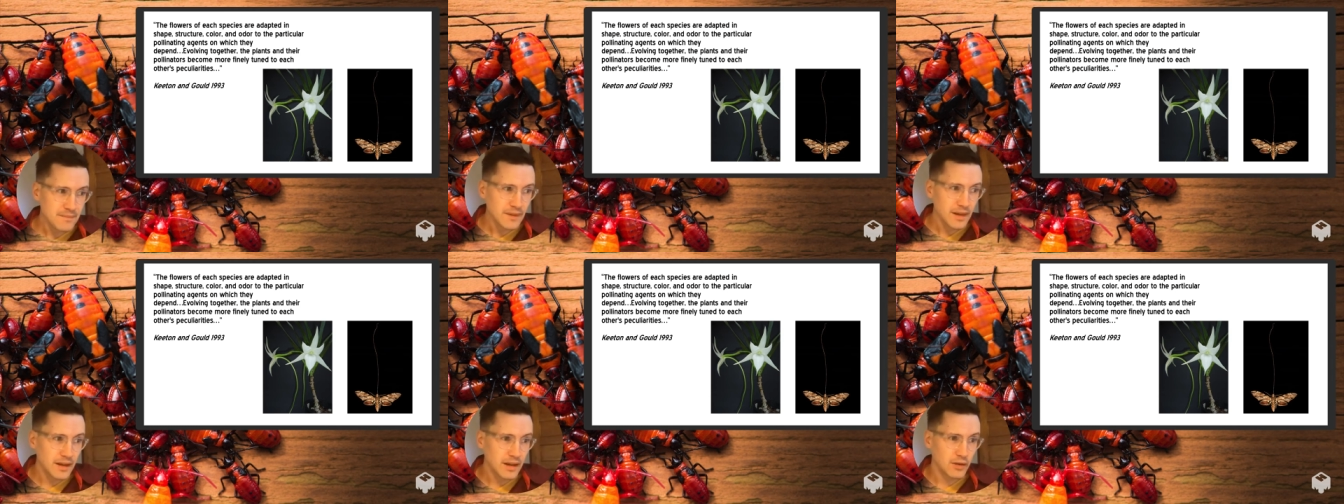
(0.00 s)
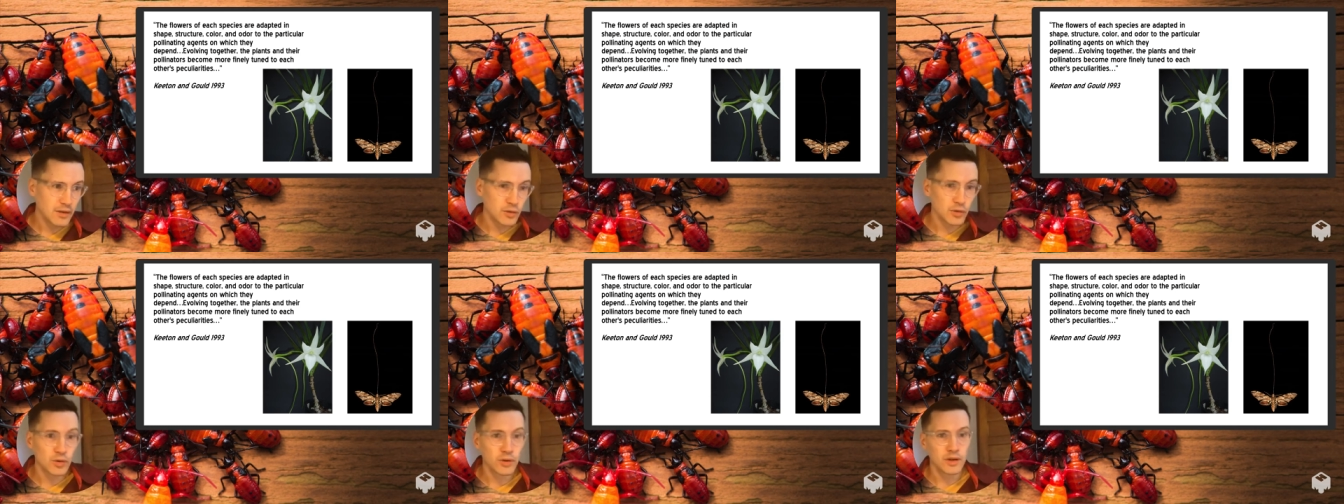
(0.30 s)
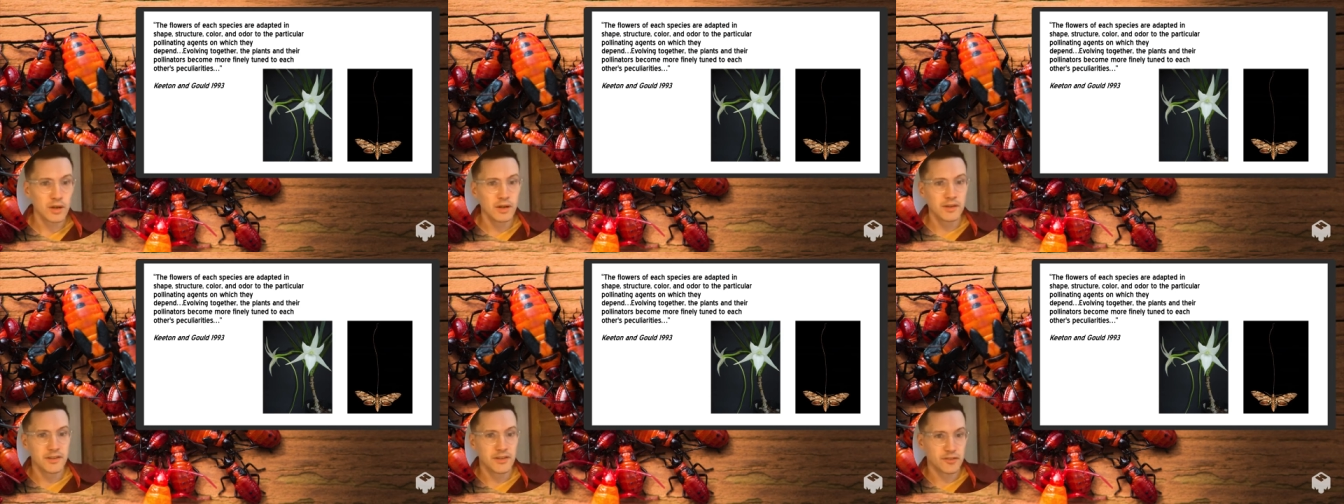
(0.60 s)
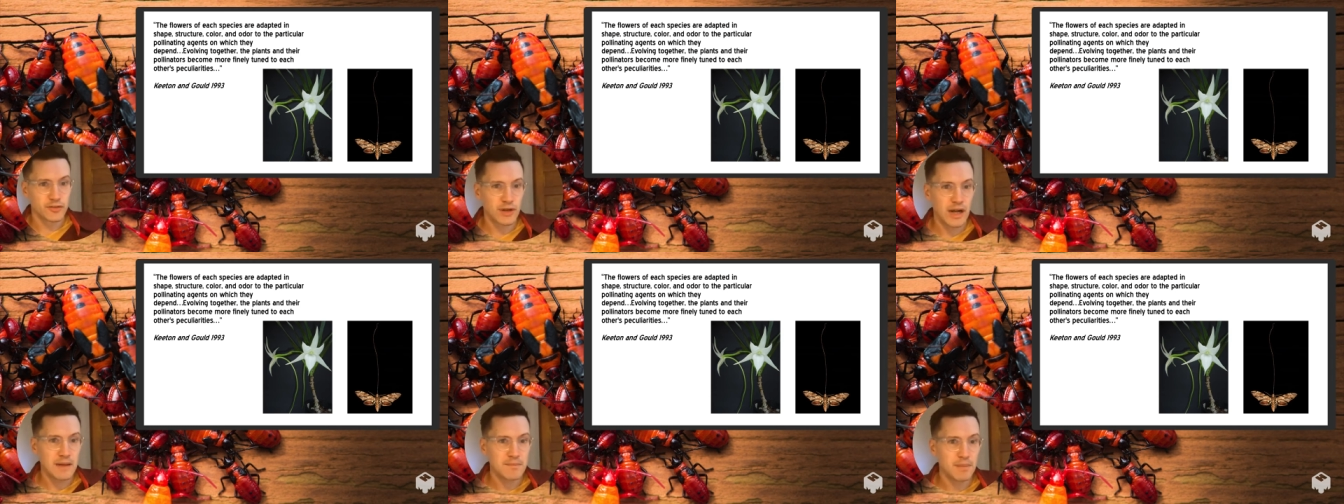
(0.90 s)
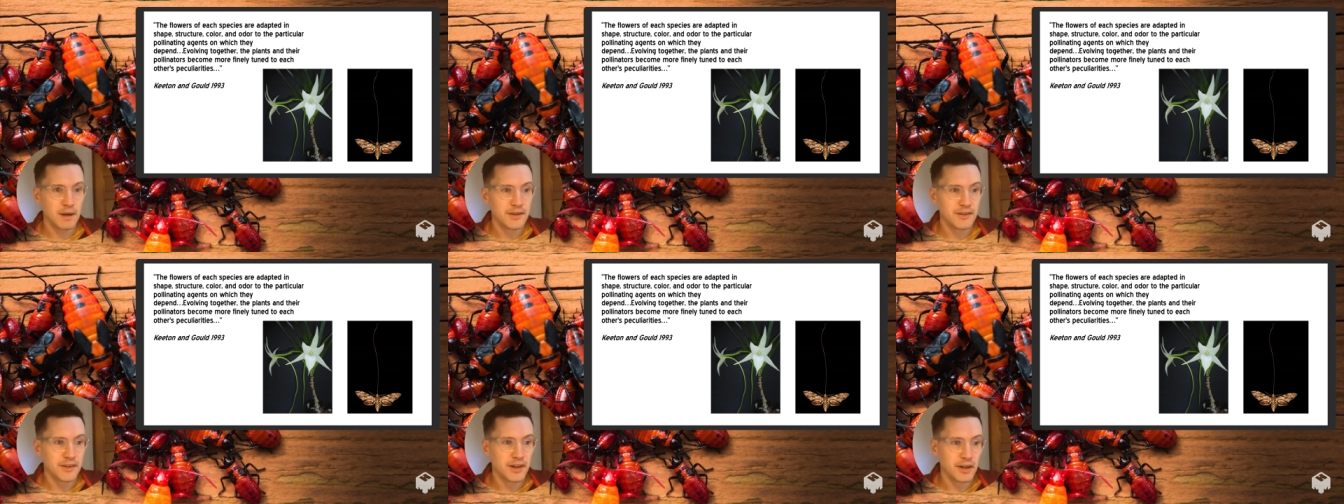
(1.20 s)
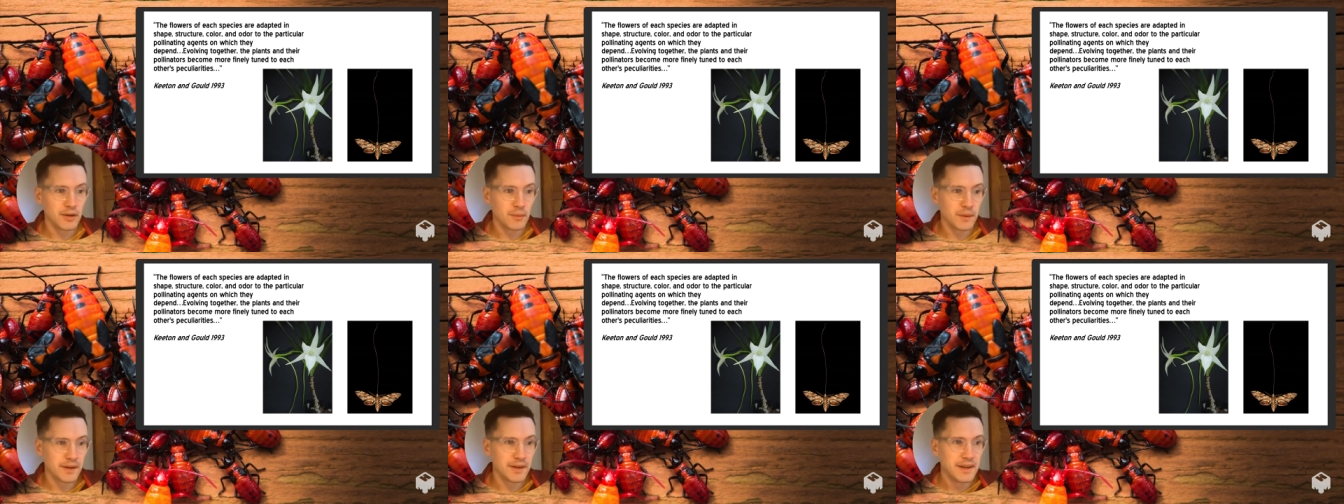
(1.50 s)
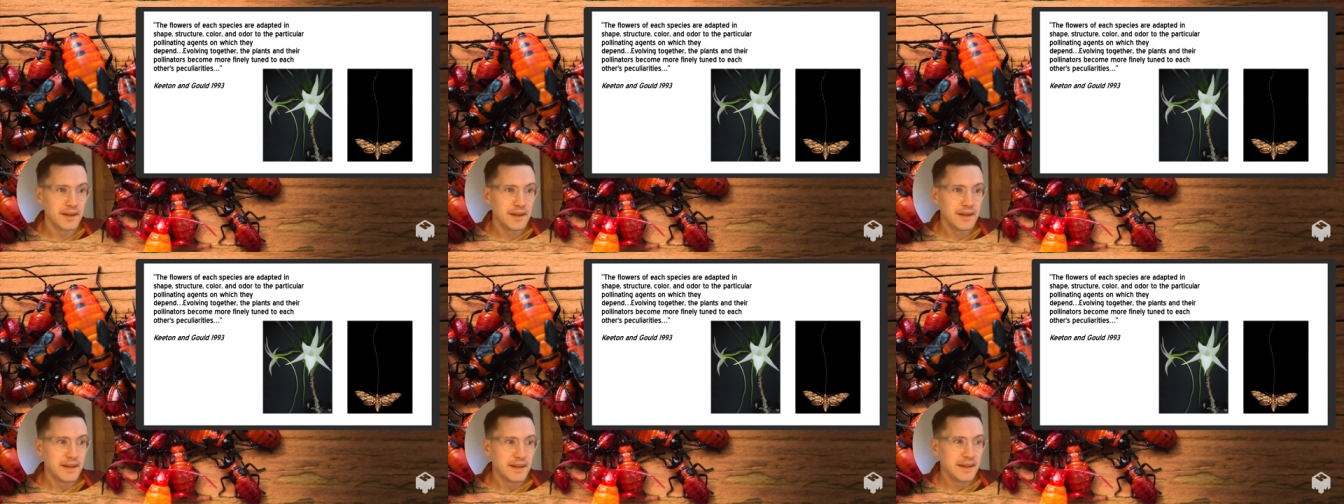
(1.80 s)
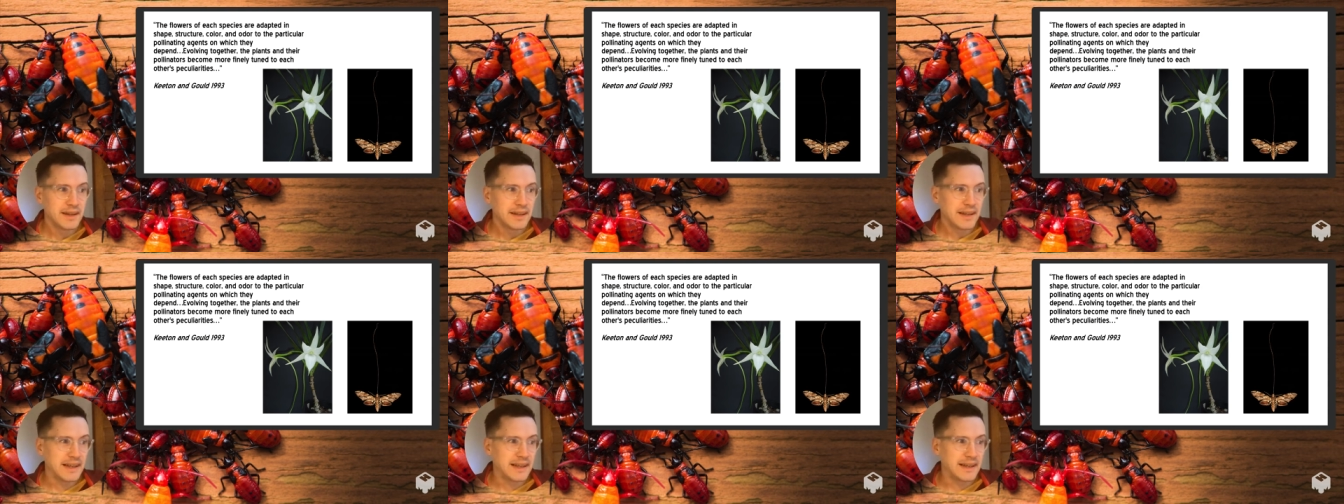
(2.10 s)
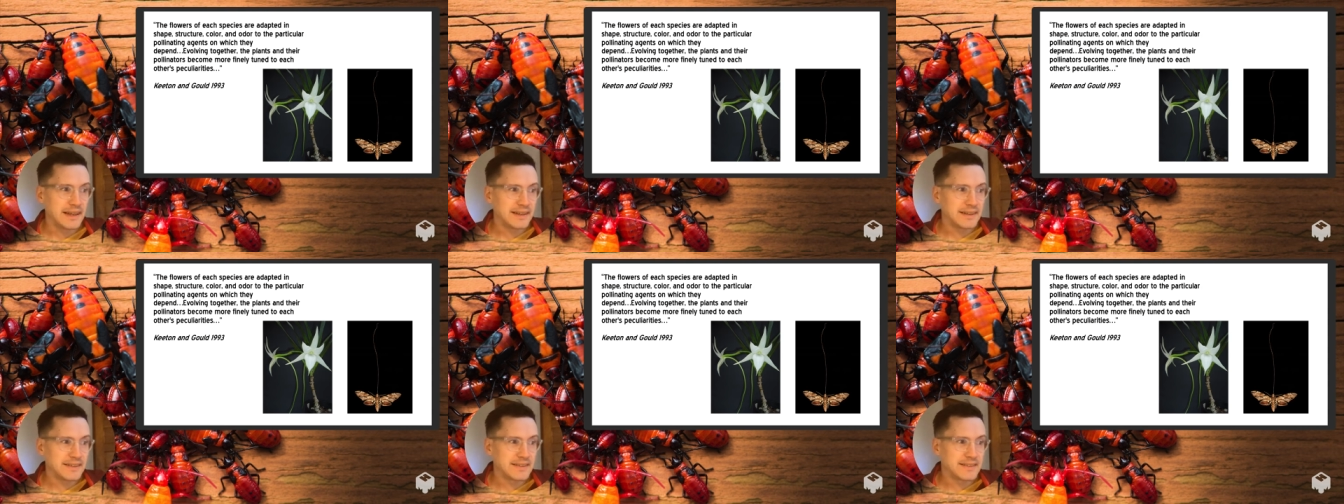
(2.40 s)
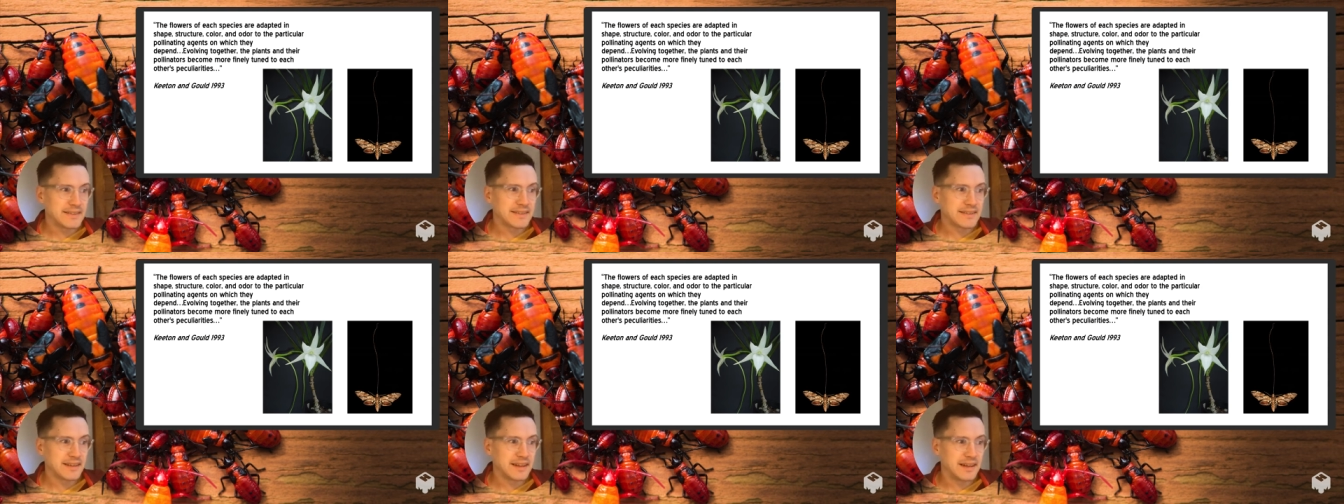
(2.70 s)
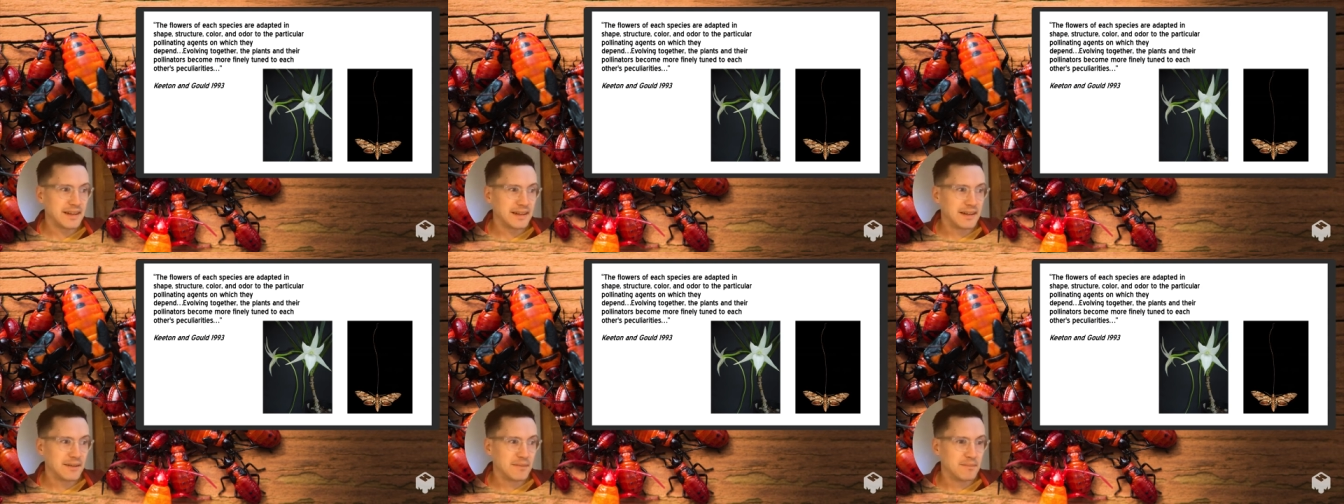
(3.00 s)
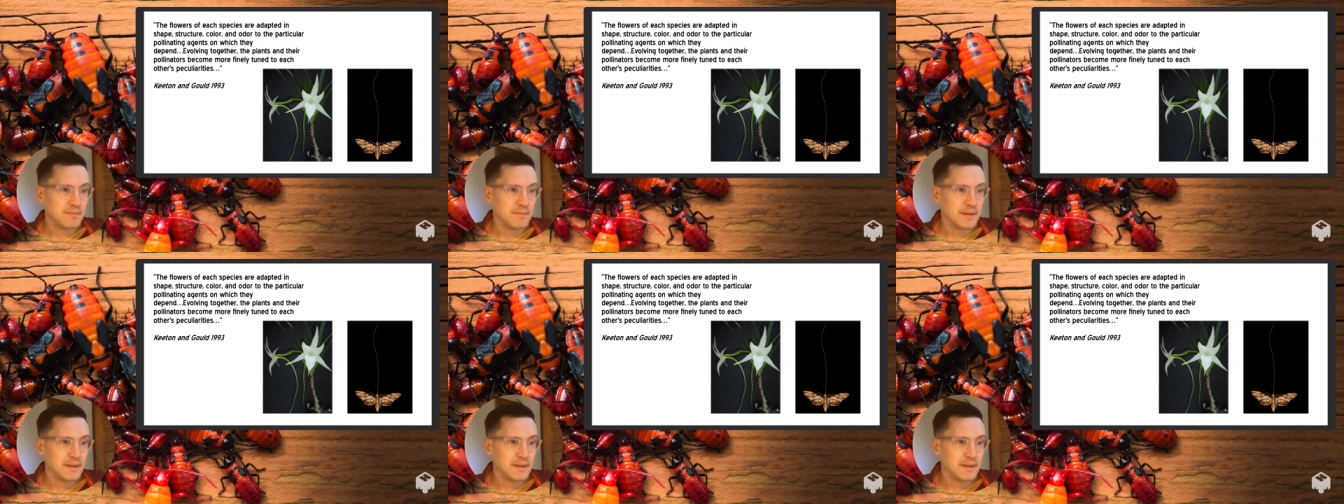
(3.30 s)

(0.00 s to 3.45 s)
or uh, described by Darwin. And um,